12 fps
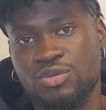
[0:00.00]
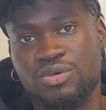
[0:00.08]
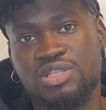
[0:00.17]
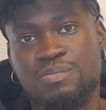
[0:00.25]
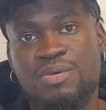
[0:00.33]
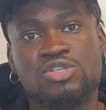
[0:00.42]

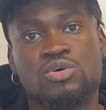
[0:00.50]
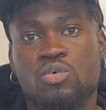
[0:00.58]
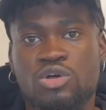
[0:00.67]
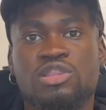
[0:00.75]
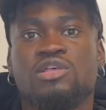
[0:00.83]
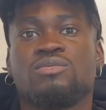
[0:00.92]
it depends on
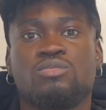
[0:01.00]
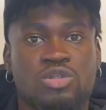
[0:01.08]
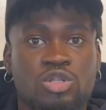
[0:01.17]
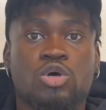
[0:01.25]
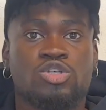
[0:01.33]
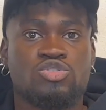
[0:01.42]
what
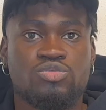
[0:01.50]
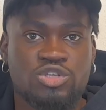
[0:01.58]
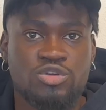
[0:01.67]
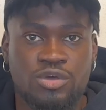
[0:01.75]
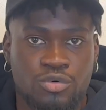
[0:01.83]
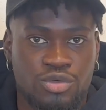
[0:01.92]

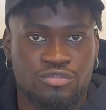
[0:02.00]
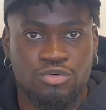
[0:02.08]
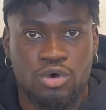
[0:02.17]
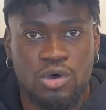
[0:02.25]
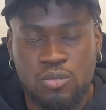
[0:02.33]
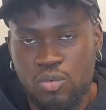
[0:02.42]
luxury you're going
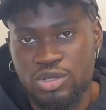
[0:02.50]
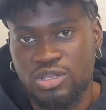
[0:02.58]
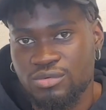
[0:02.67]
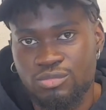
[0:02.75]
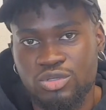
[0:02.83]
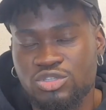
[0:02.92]
for, or
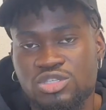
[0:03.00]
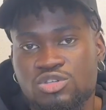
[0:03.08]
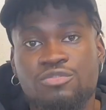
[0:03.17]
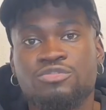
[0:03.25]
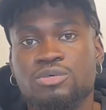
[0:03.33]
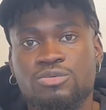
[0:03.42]
what is
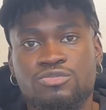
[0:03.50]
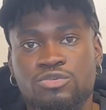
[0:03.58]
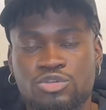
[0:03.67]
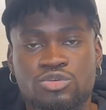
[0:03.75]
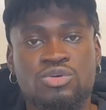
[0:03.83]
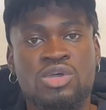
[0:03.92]
comfortable
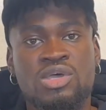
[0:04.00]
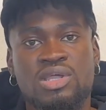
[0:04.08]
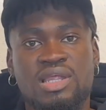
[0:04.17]
for you.